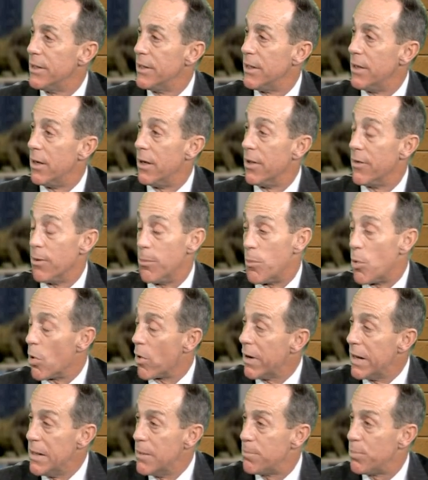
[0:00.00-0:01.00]
The
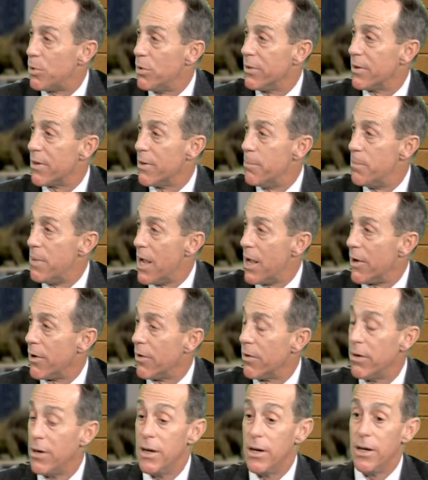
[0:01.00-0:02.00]
more input, the
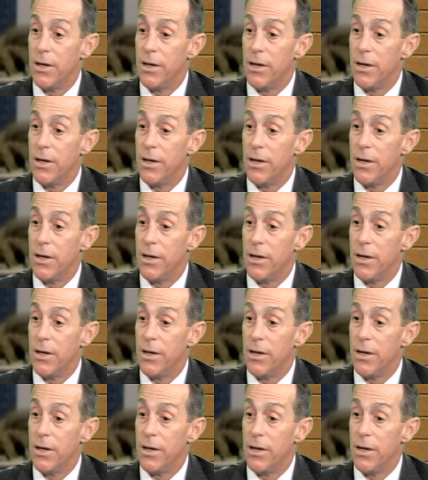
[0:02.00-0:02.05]
better.